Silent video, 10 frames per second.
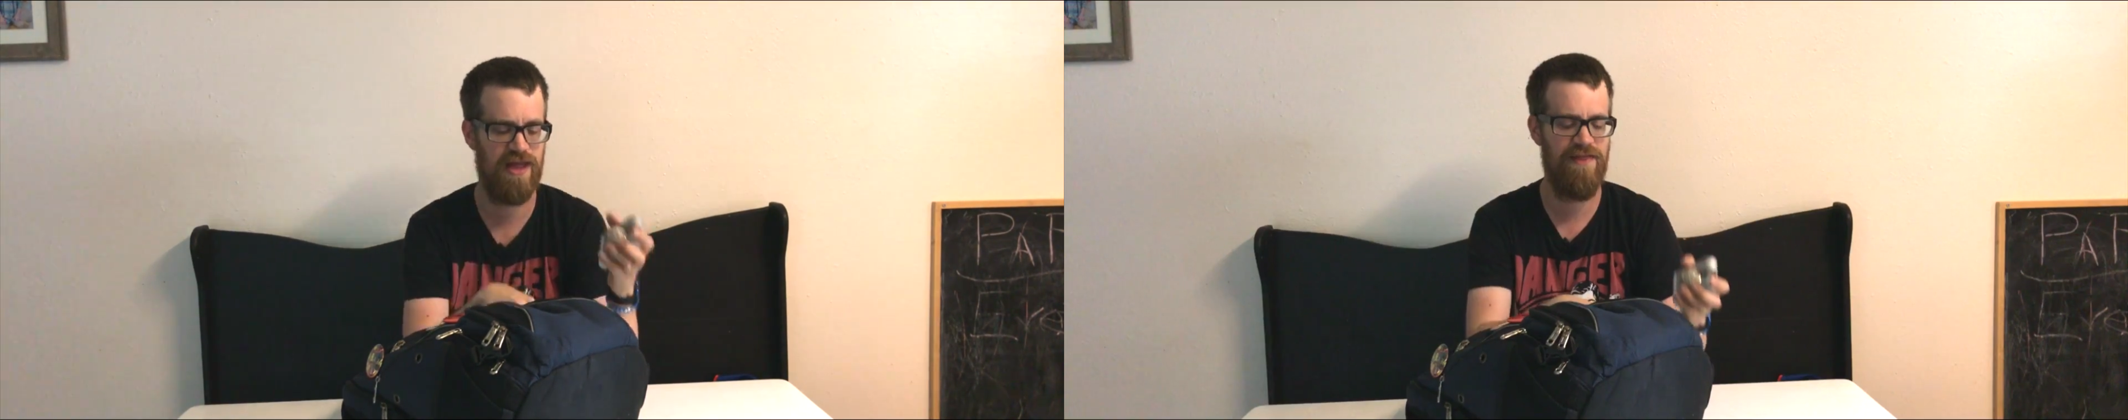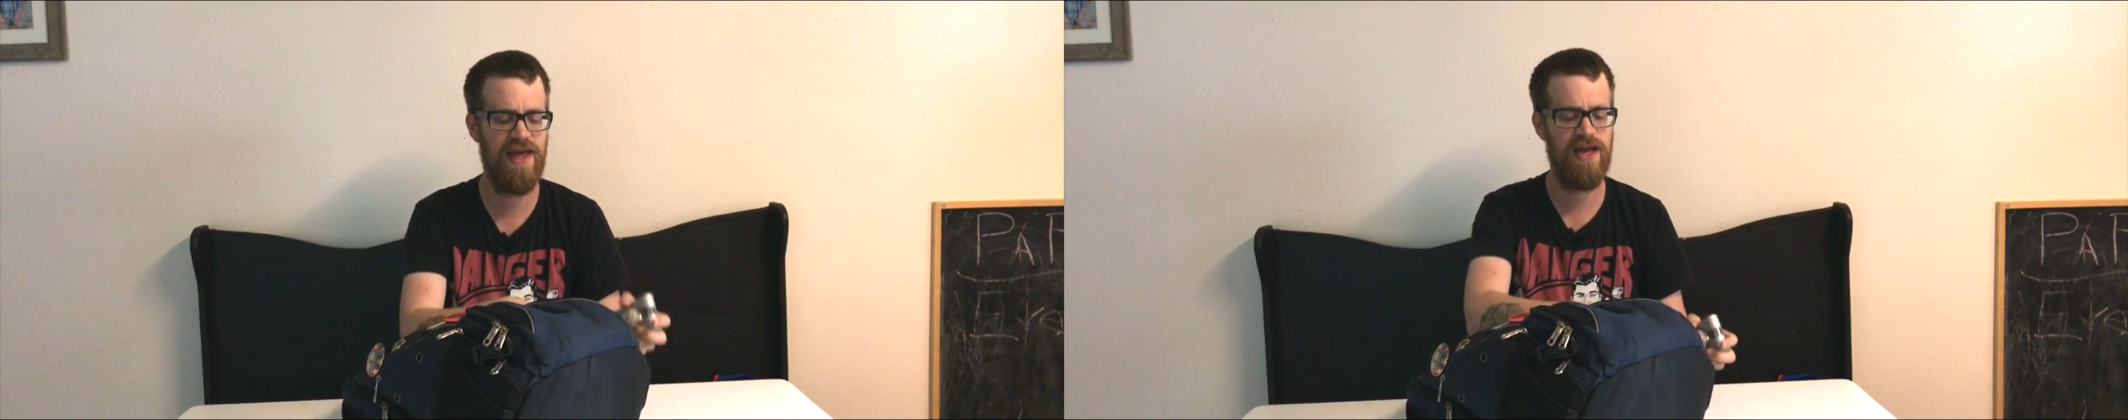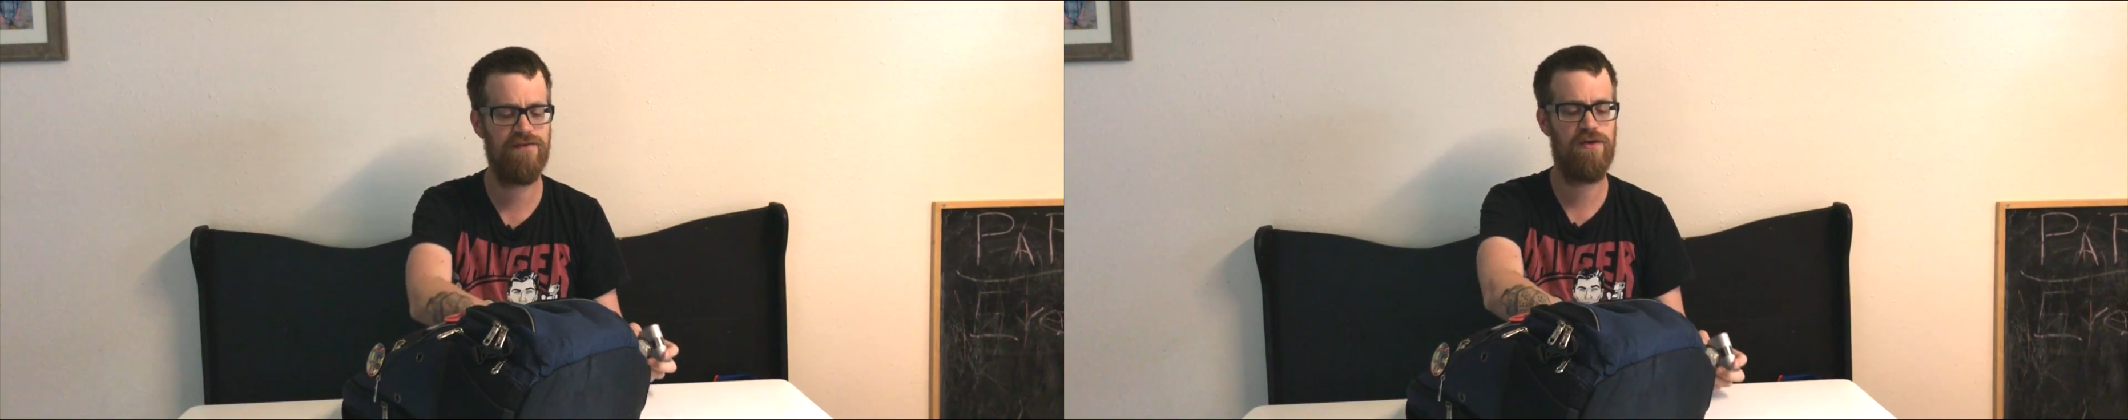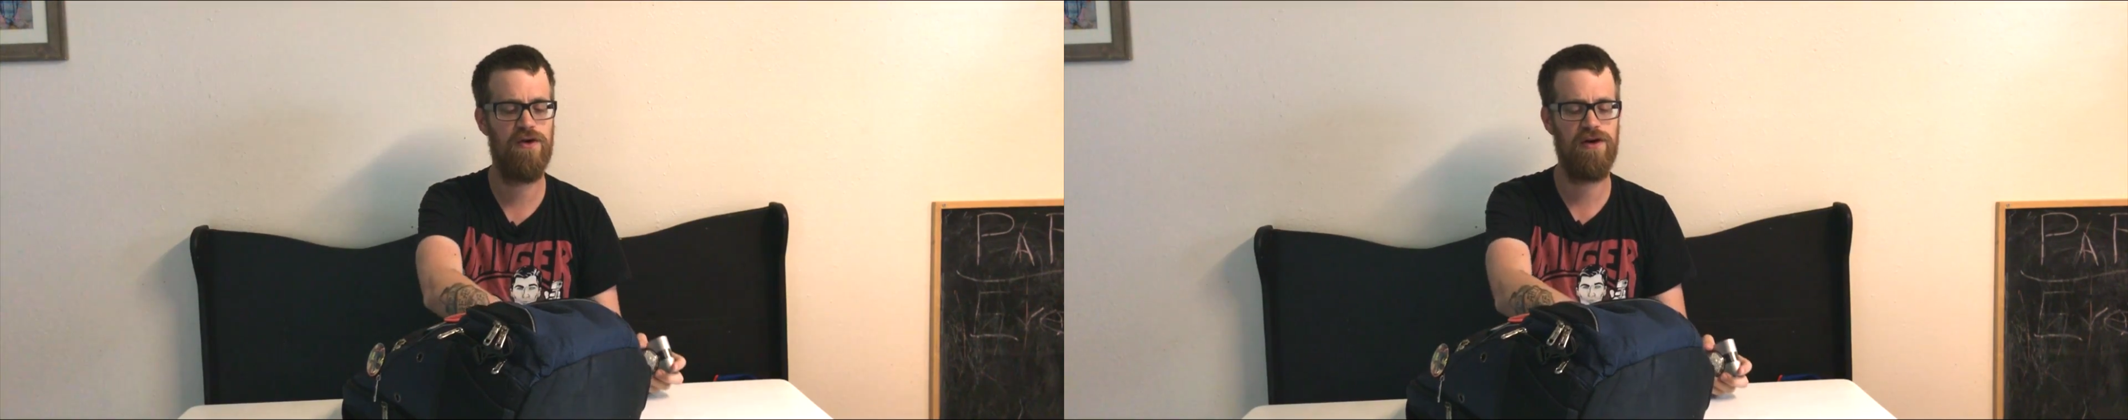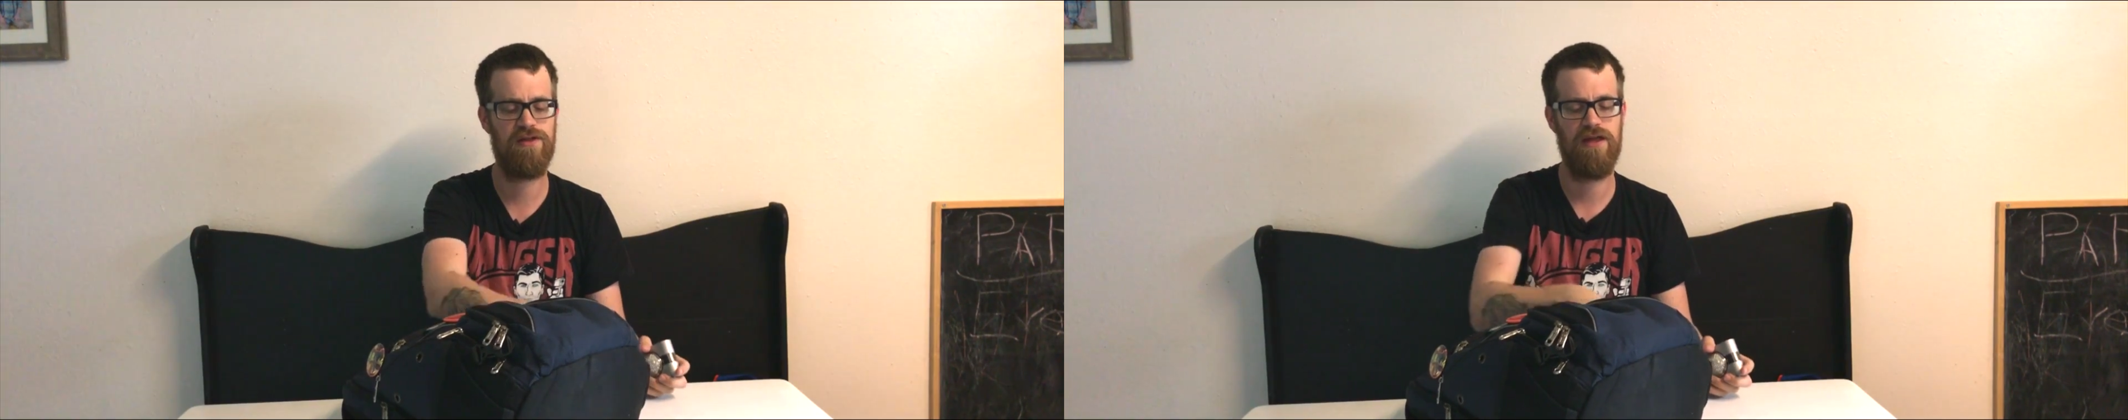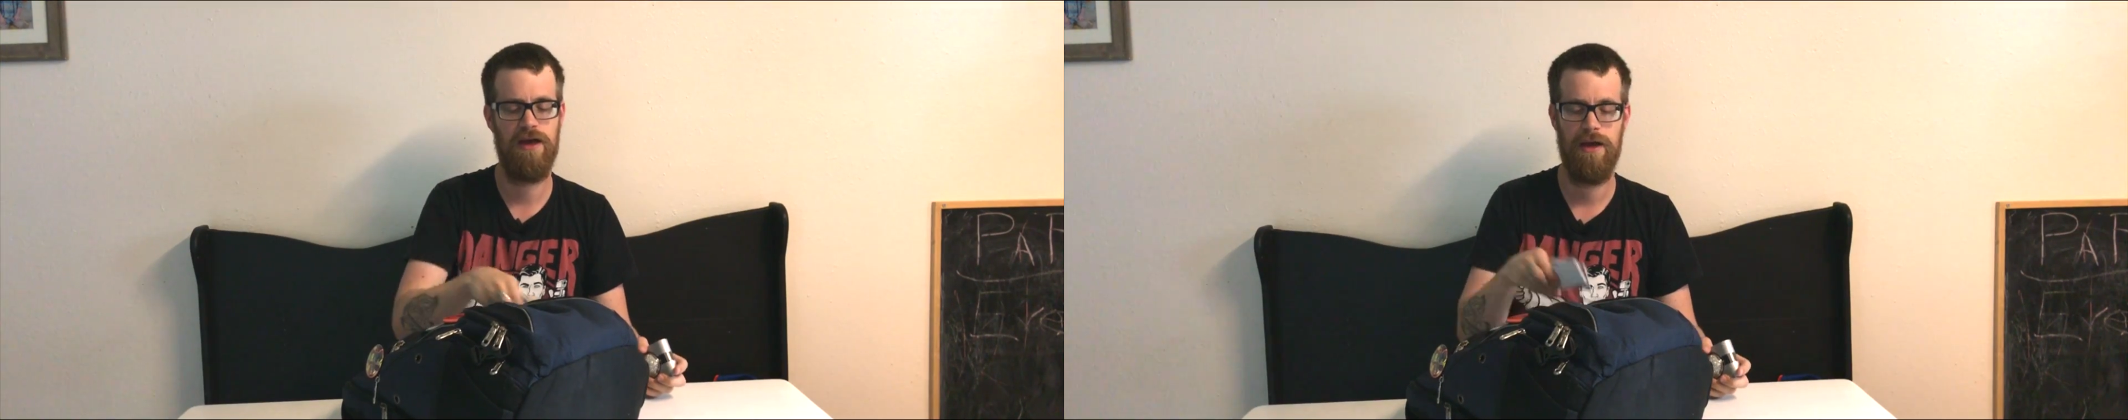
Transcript: And then, of course,